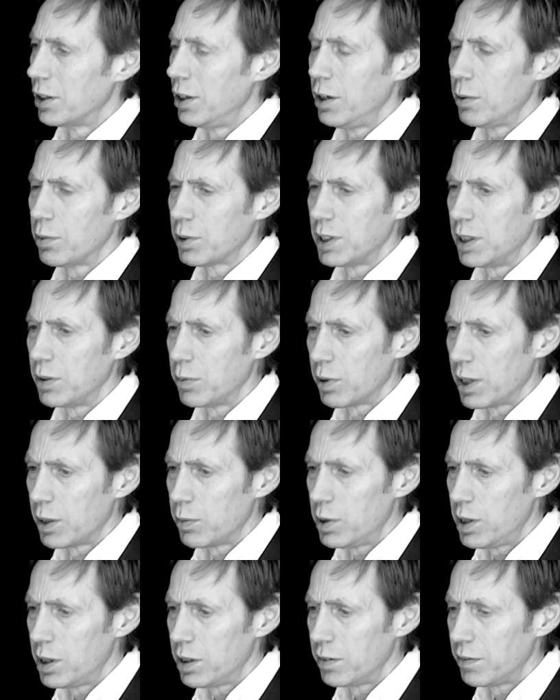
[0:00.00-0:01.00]
So no, they
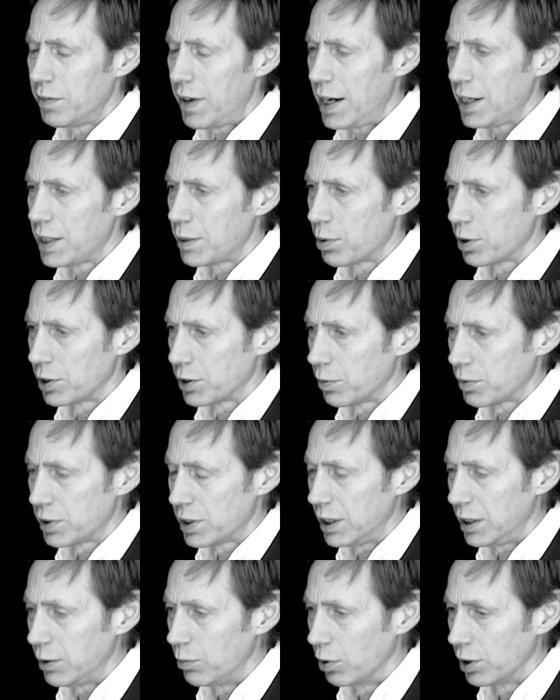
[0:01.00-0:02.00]
weren't vanity projects.
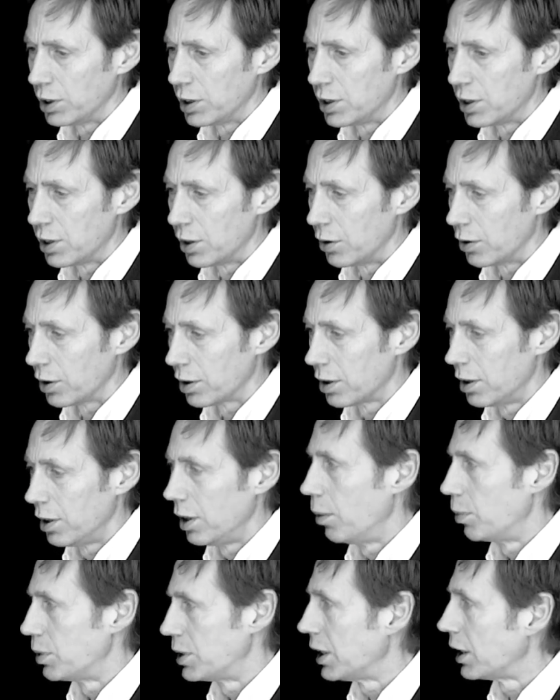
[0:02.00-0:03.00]
Obviously, he wanted to look
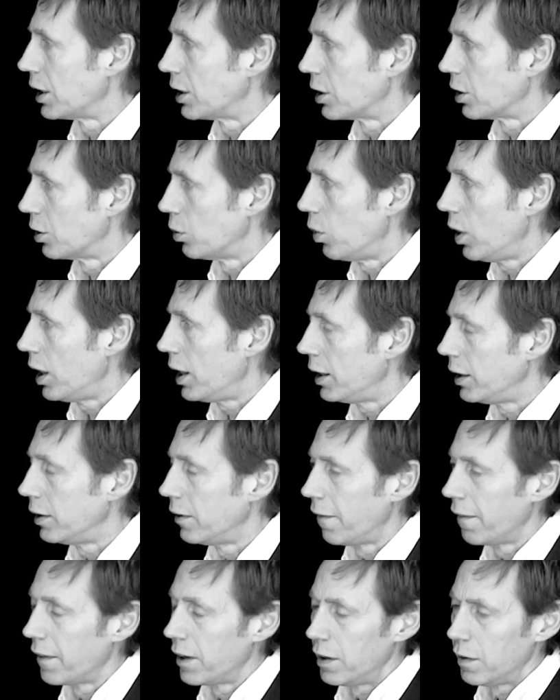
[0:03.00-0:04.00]
a particular way,
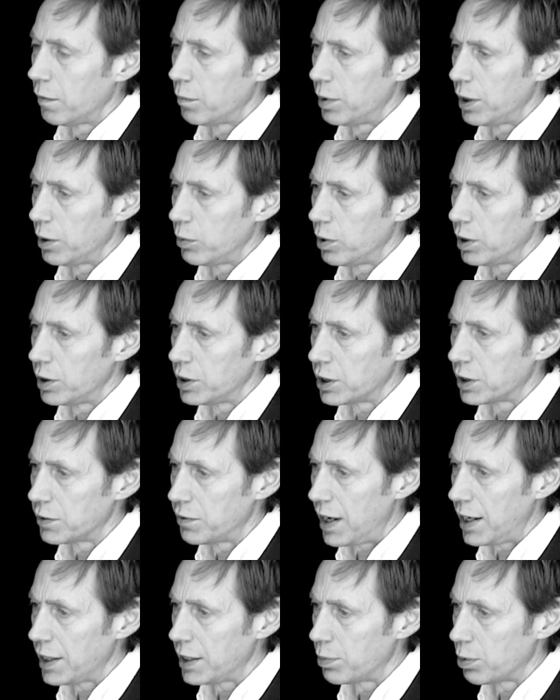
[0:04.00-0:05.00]
but they weren't just
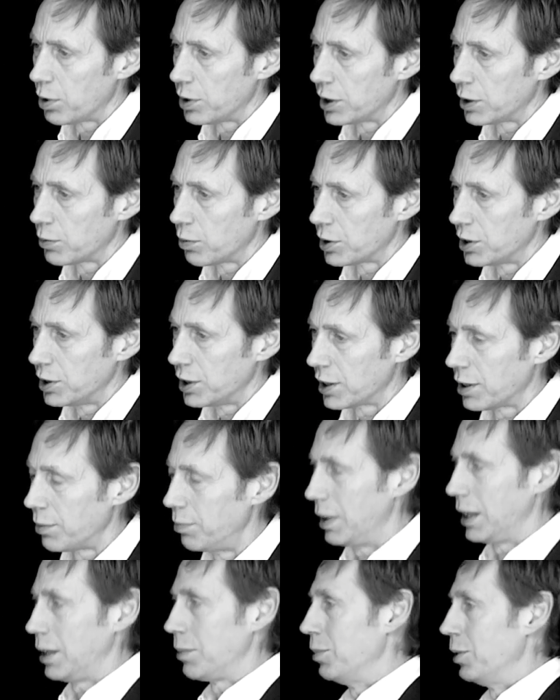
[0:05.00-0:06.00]
vanity projects. It wasn't
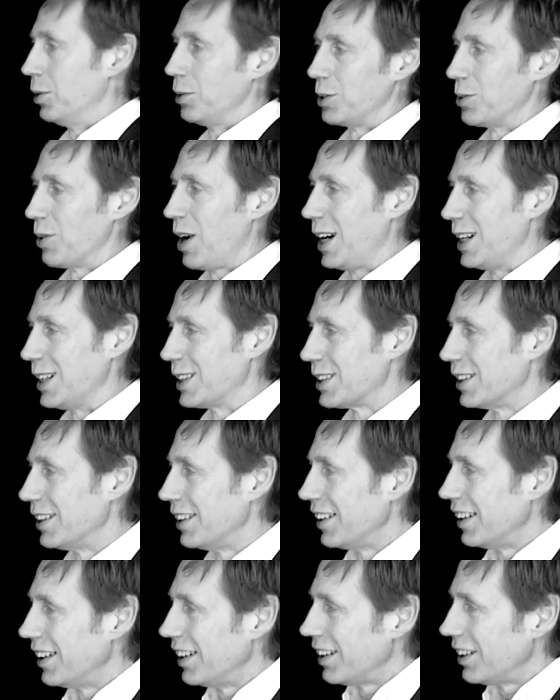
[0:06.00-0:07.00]
just making me look great.
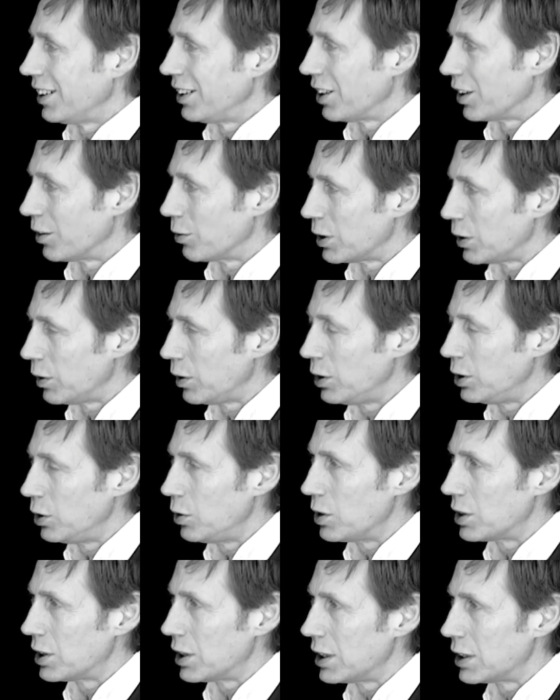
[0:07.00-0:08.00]
Yeah. He
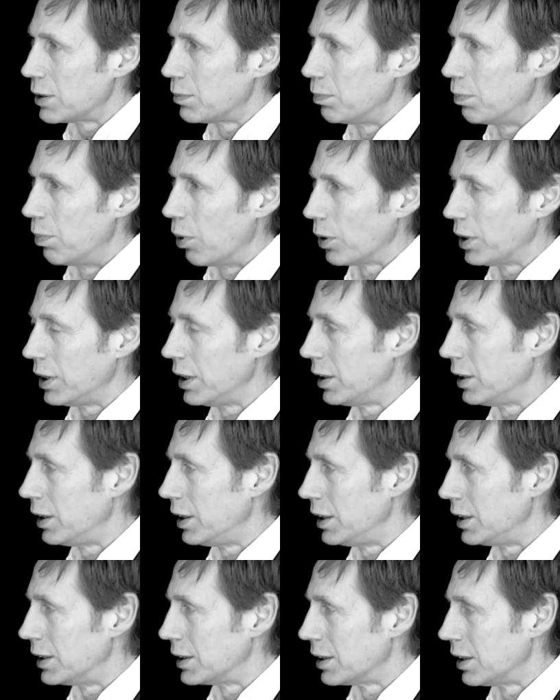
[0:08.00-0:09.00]
used his body and
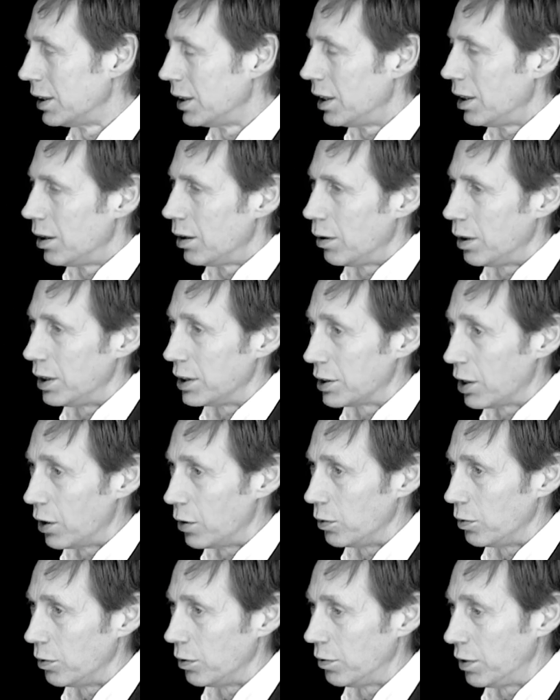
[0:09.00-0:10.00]
his
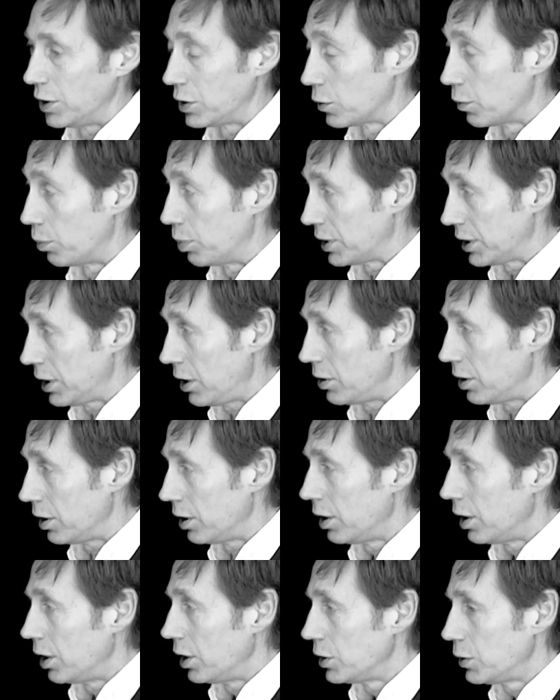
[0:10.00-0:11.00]
own physical
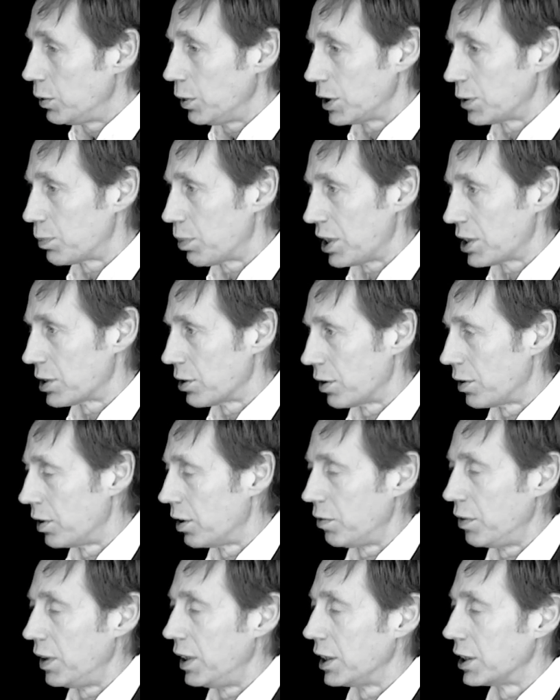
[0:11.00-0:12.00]
persona to express a lot
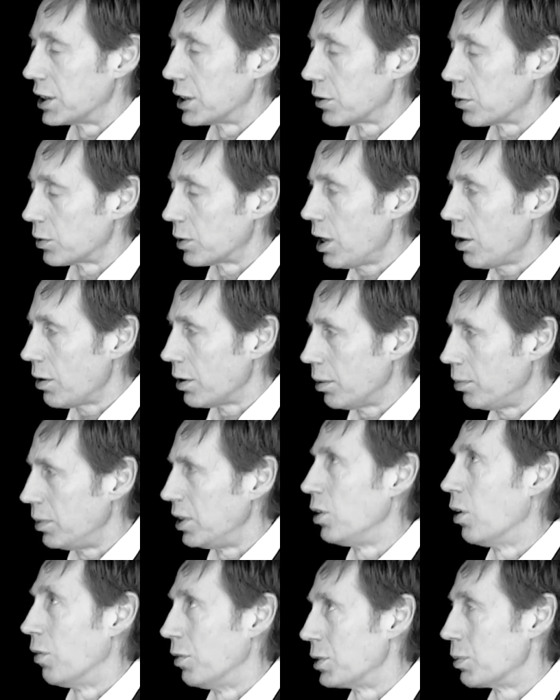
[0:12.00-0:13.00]
of the feelings that were current. I
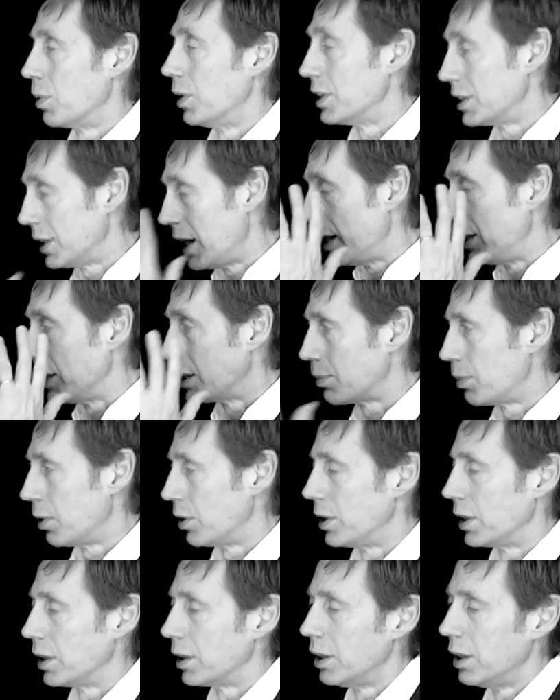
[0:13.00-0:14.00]
mean, the obvious one is the head
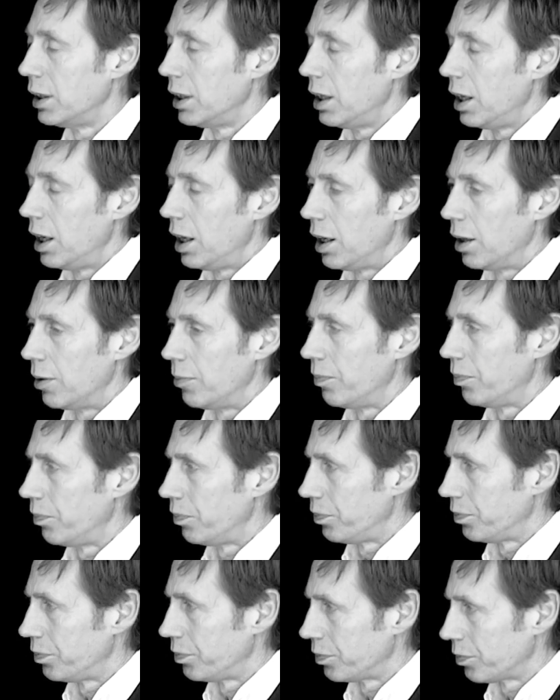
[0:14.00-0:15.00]
exploding. And the feelings
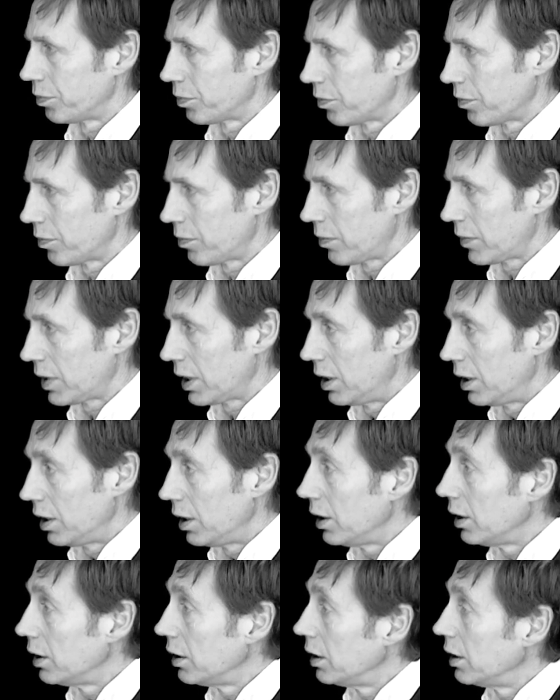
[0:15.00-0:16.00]
in his clothes, as well as
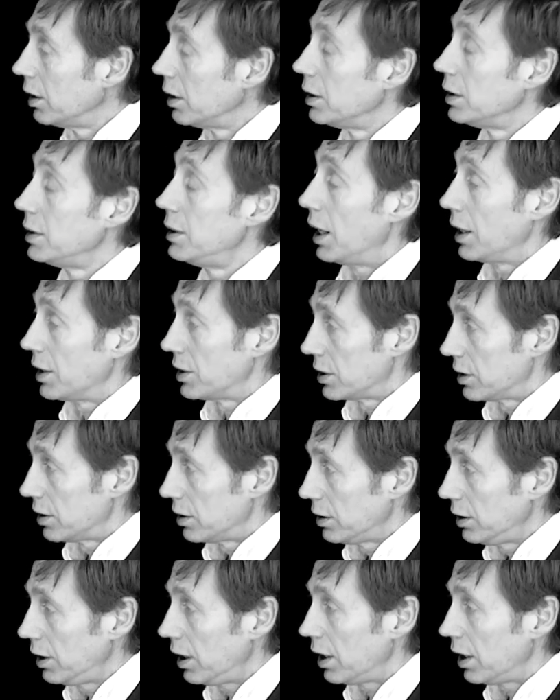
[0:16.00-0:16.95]
the feelings in his mind.